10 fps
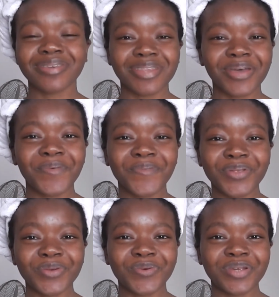you know,
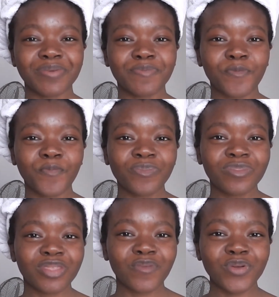when you're in
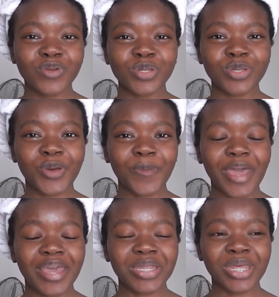when you're just not
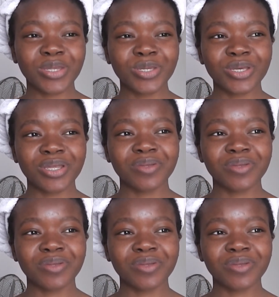paying attention